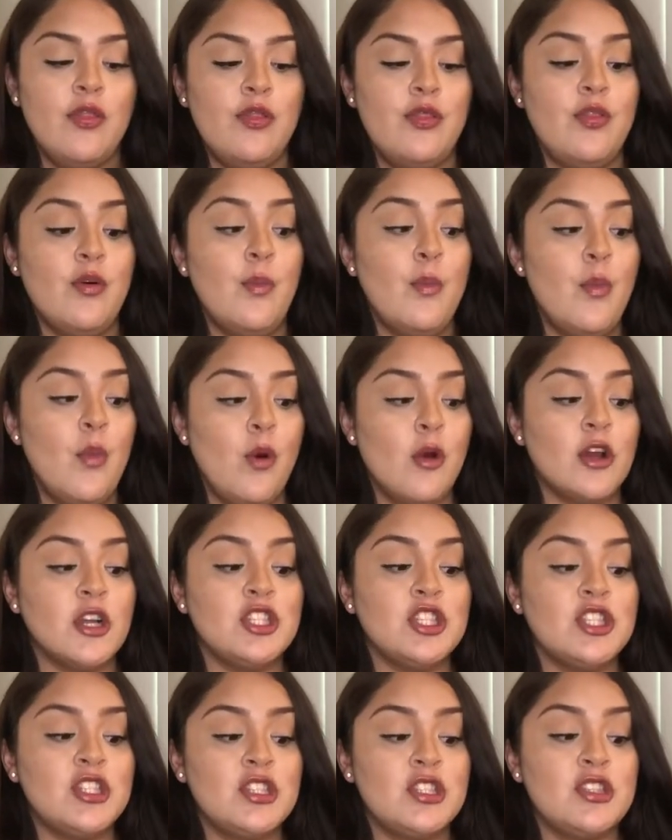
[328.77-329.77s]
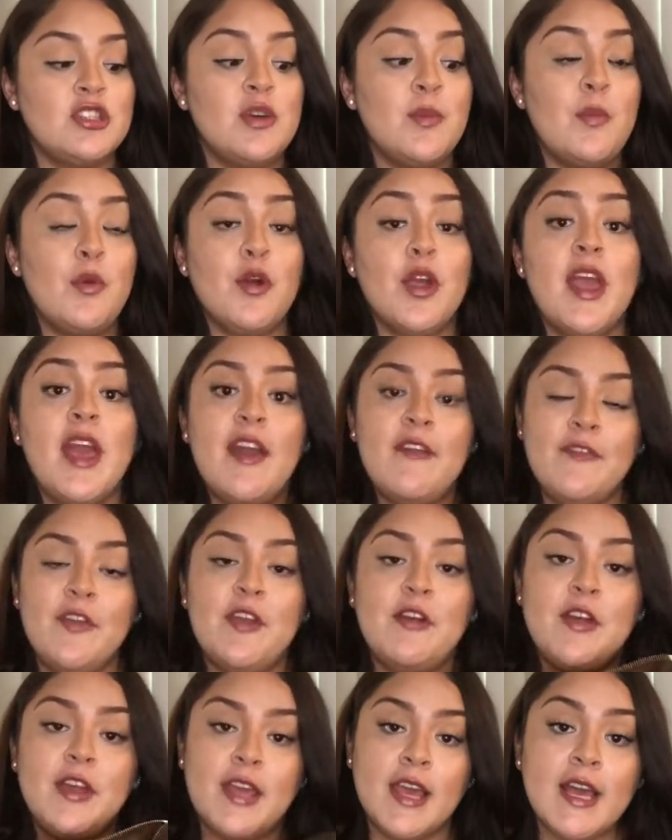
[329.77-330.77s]
the more
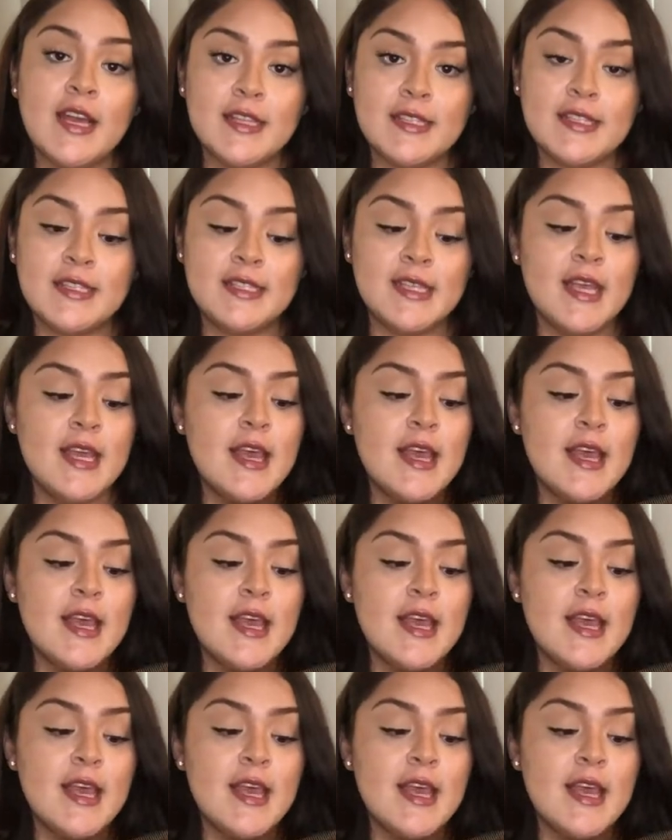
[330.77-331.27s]
heavier it gets.